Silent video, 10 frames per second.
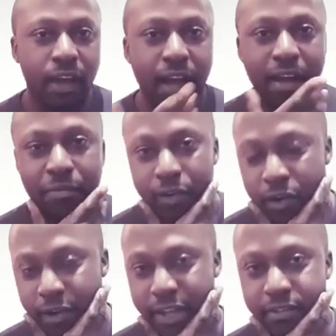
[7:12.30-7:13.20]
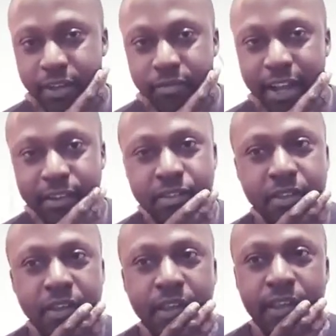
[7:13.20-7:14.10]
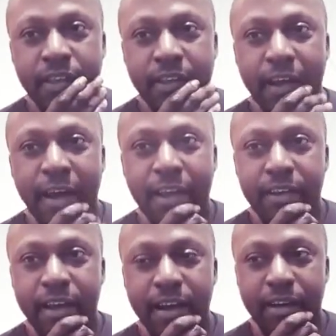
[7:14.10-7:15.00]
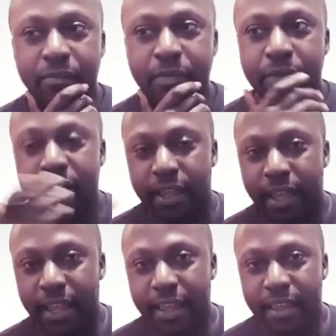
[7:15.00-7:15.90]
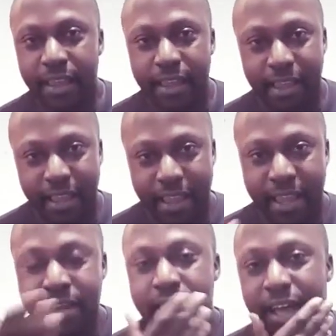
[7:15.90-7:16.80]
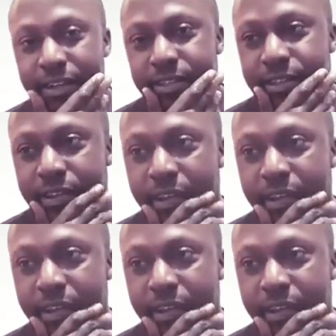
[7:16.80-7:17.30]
I follow Christ's advice, and in that